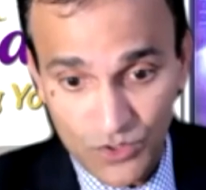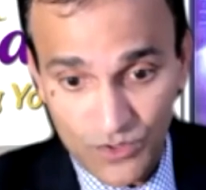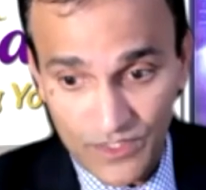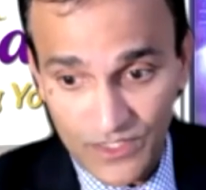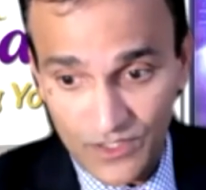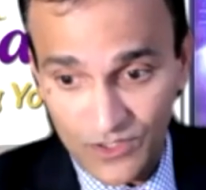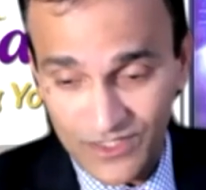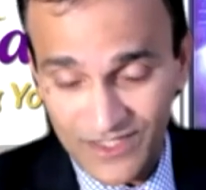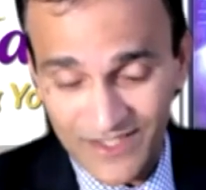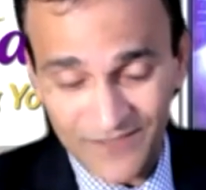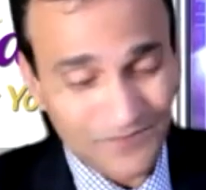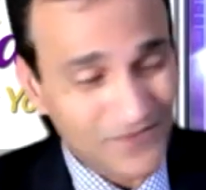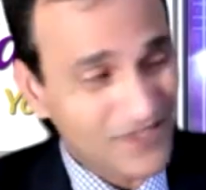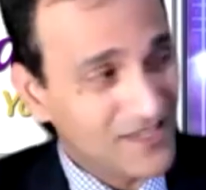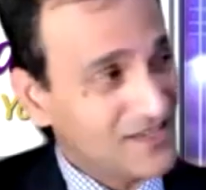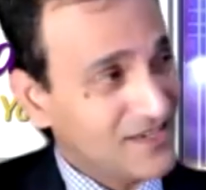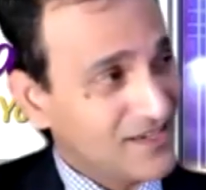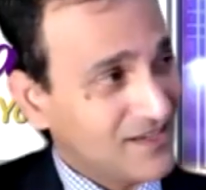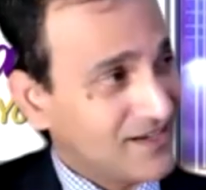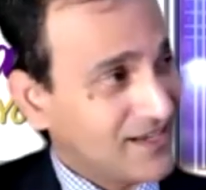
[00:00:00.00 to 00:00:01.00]
know, the
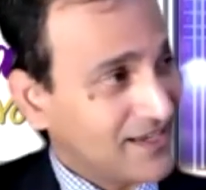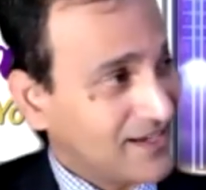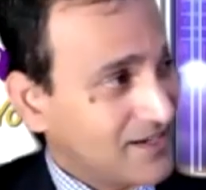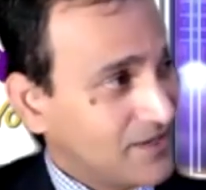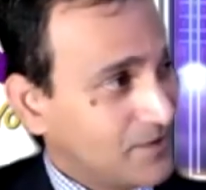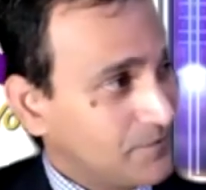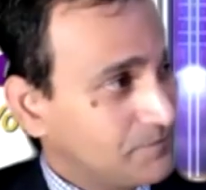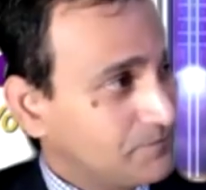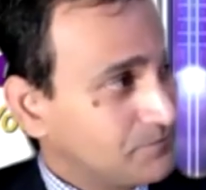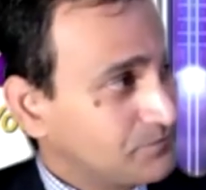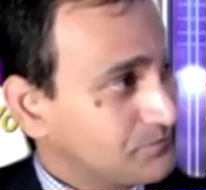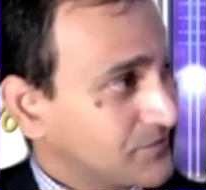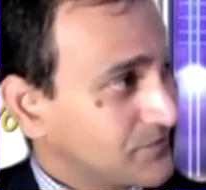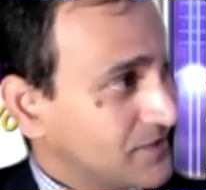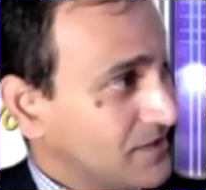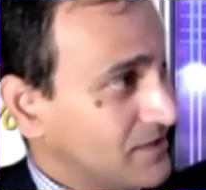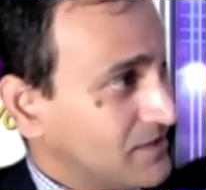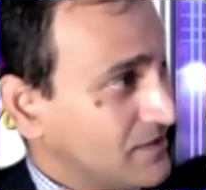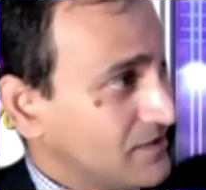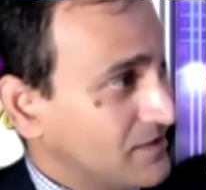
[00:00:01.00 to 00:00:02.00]
like a,
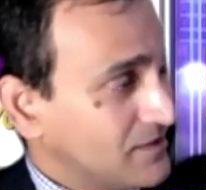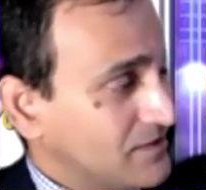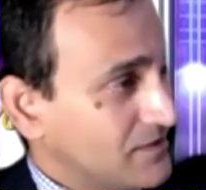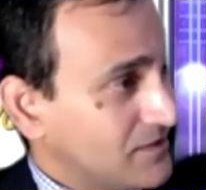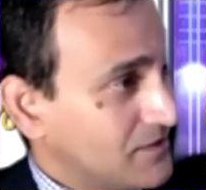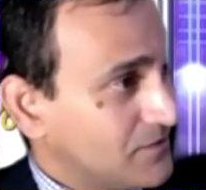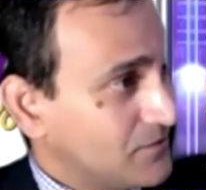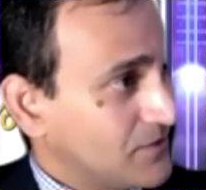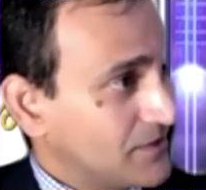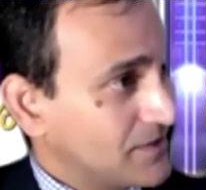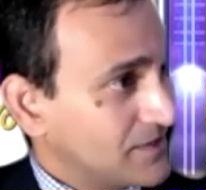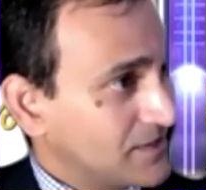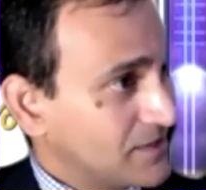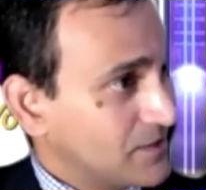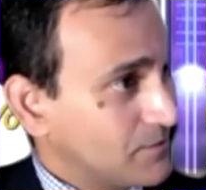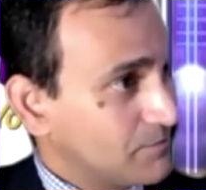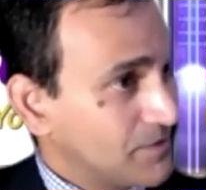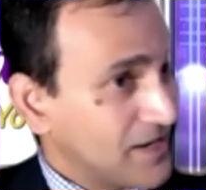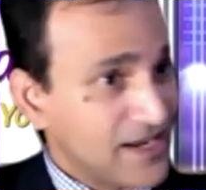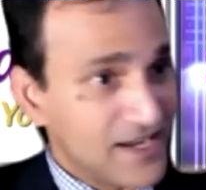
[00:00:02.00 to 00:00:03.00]
what is it, a
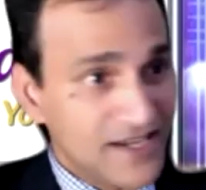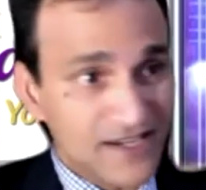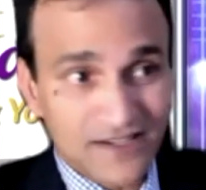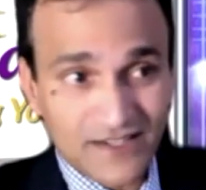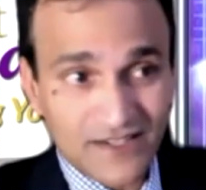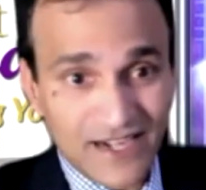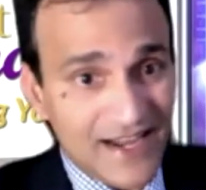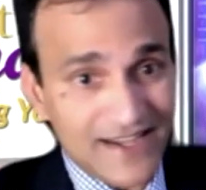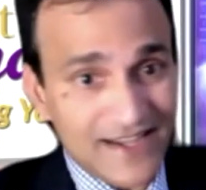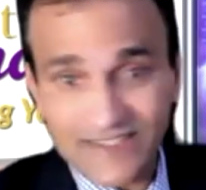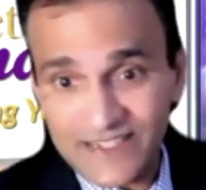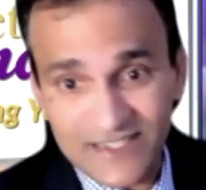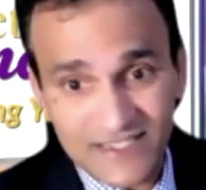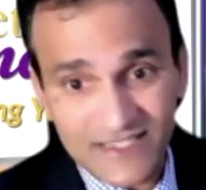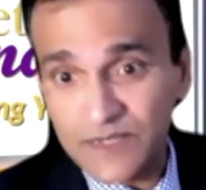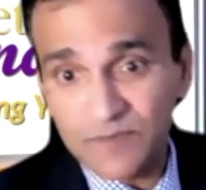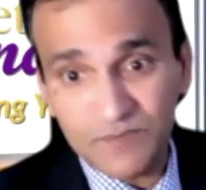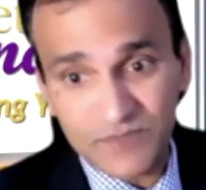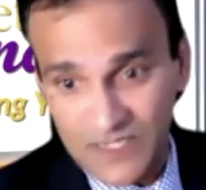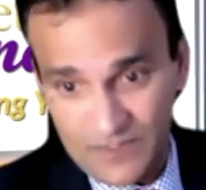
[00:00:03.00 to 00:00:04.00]
brain related
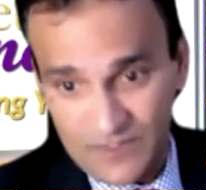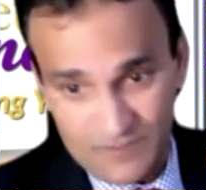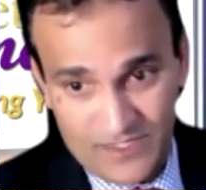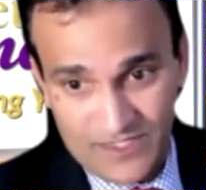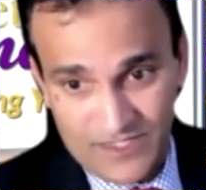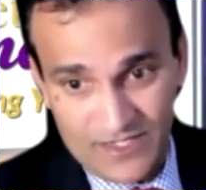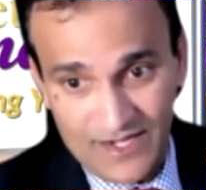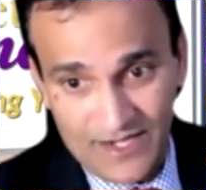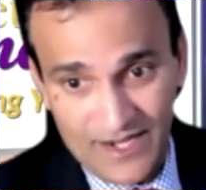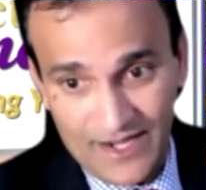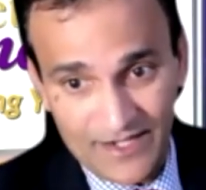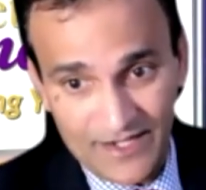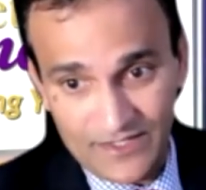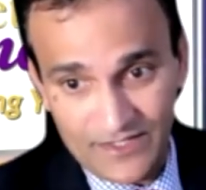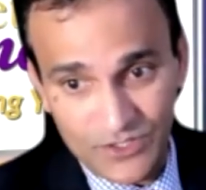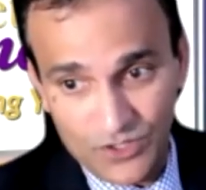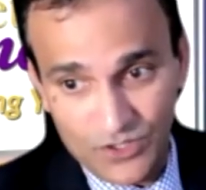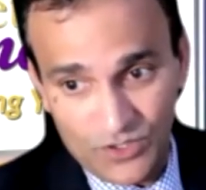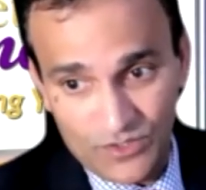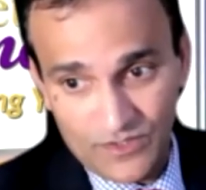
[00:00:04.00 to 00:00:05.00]
symptoms. And, you
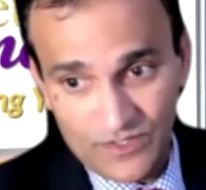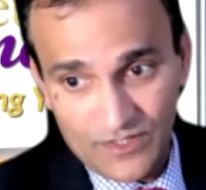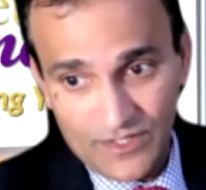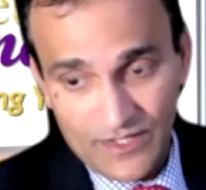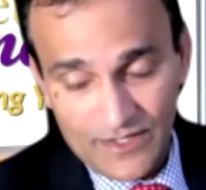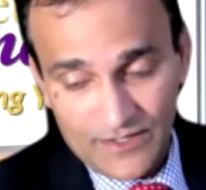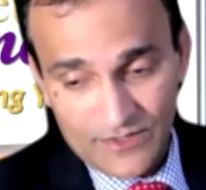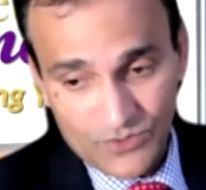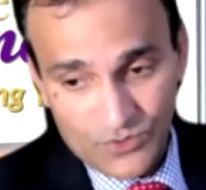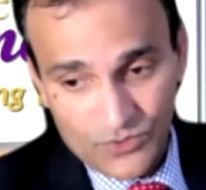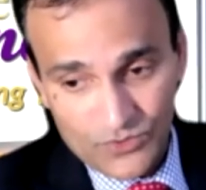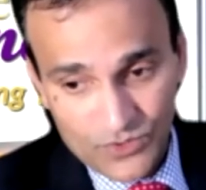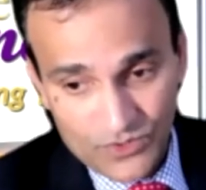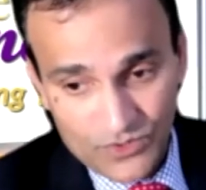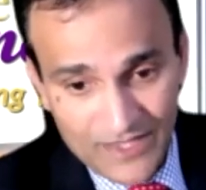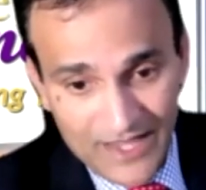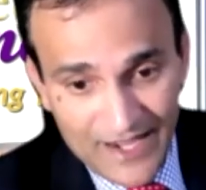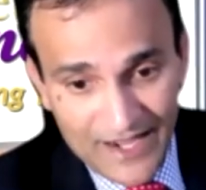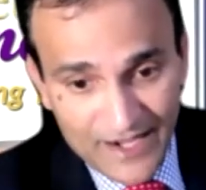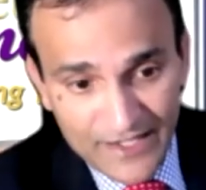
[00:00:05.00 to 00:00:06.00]
know, so
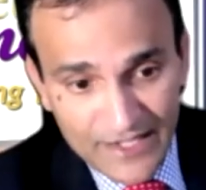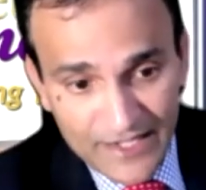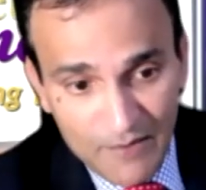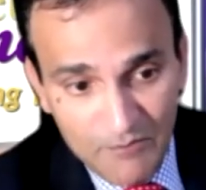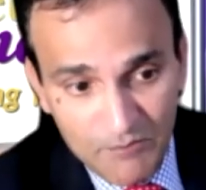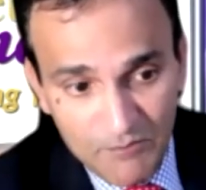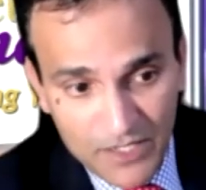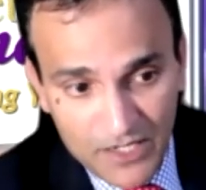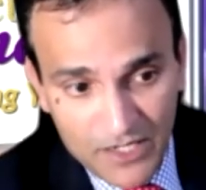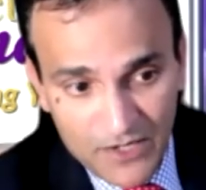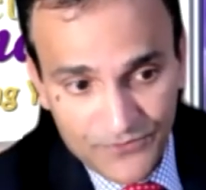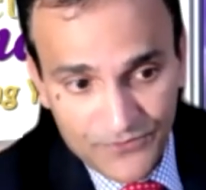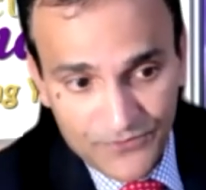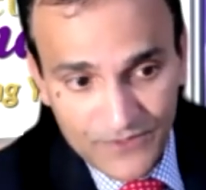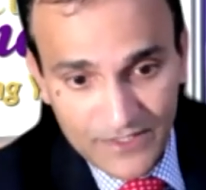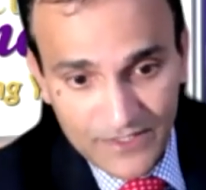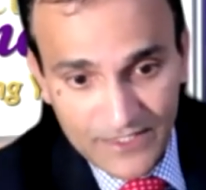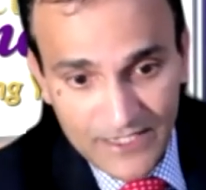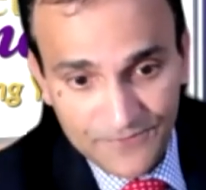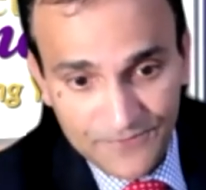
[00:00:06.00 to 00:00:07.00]
there are a number of
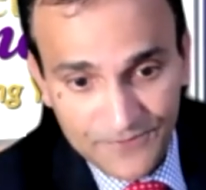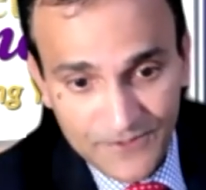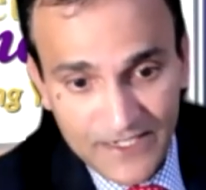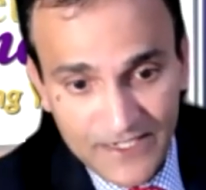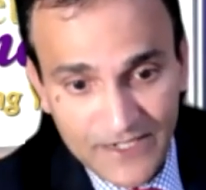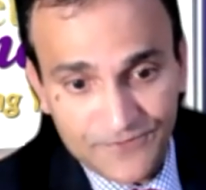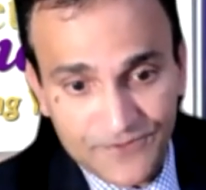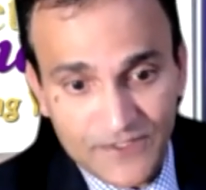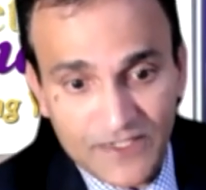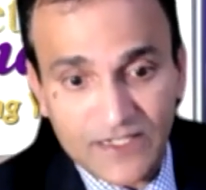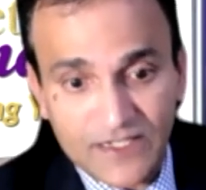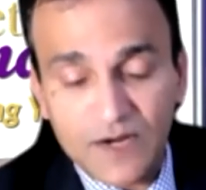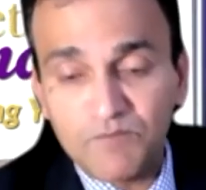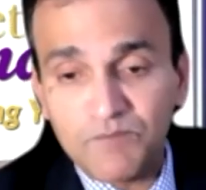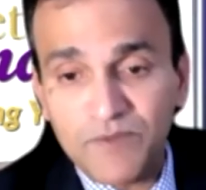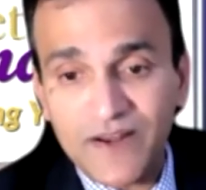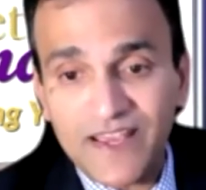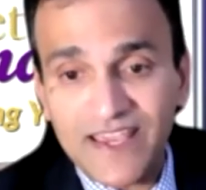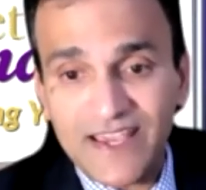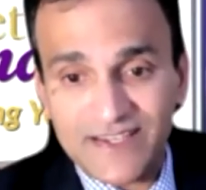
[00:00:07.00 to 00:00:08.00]
different
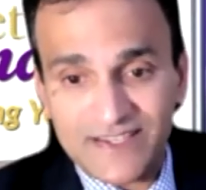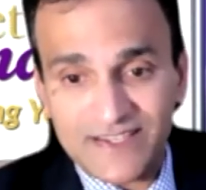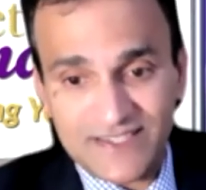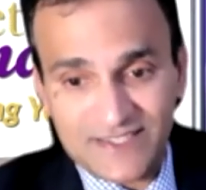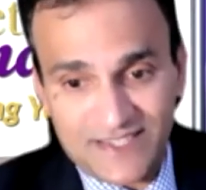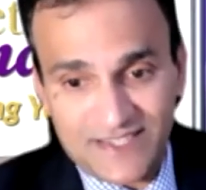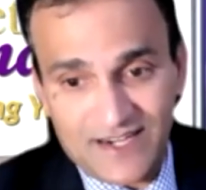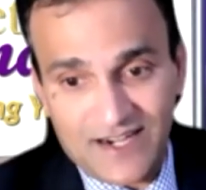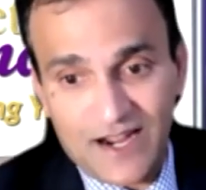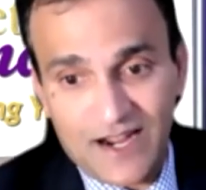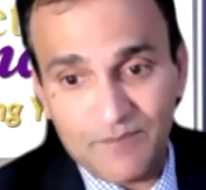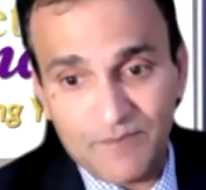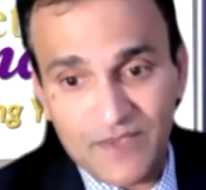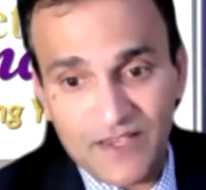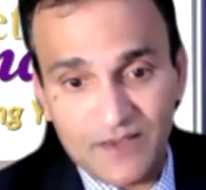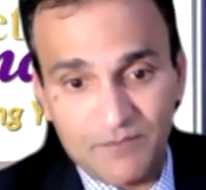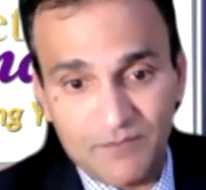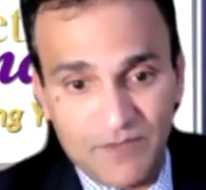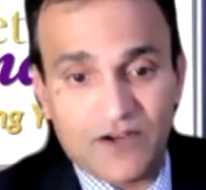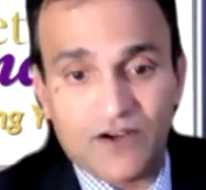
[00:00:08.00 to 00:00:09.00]
complications are
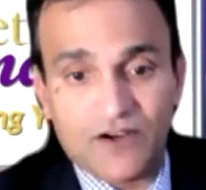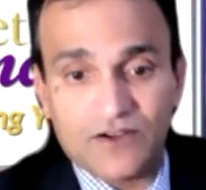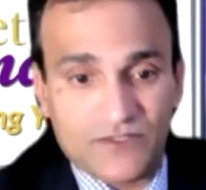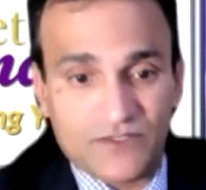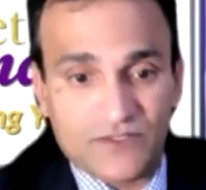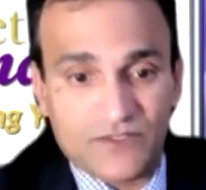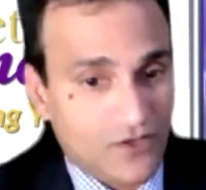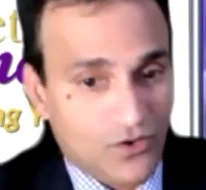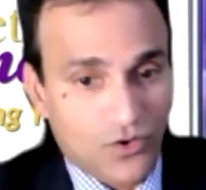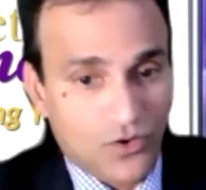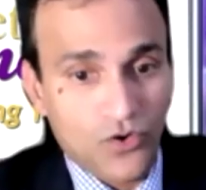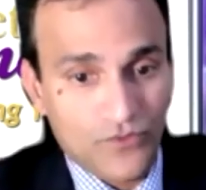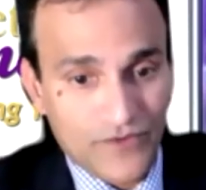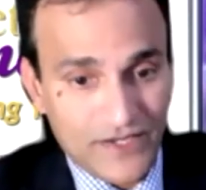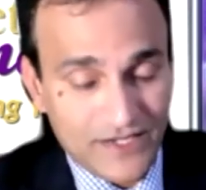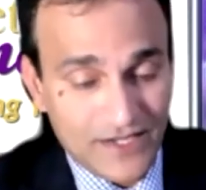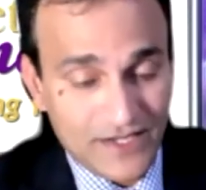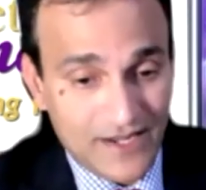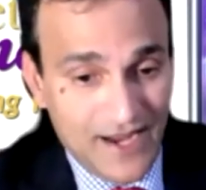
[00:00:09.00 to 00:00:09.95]
coming because of the COVID.